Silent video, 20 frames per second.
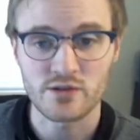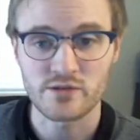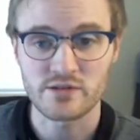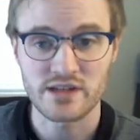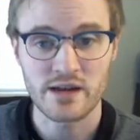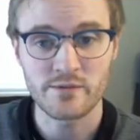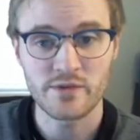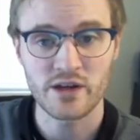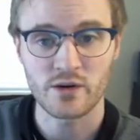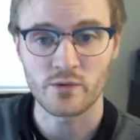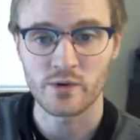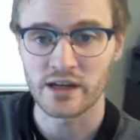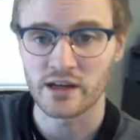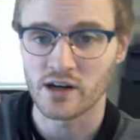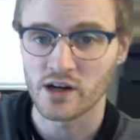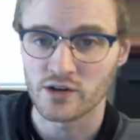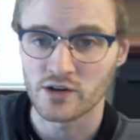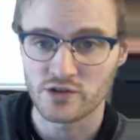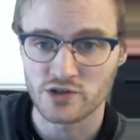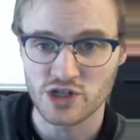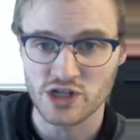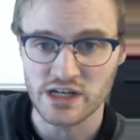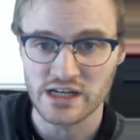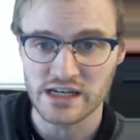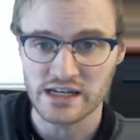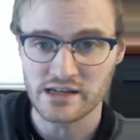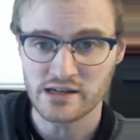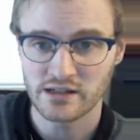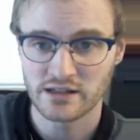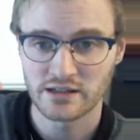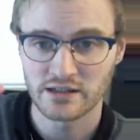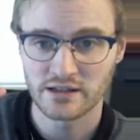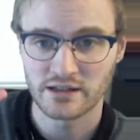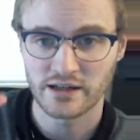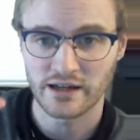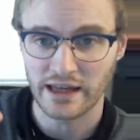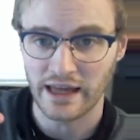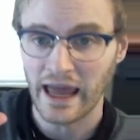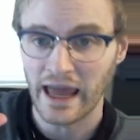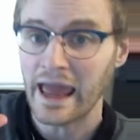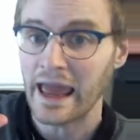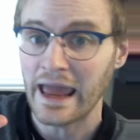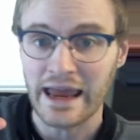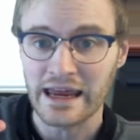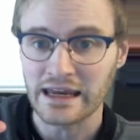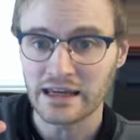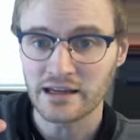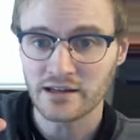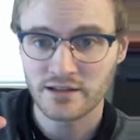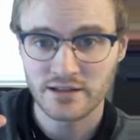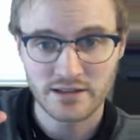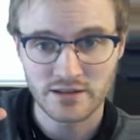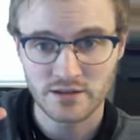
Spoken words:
same thing, we could go G, A,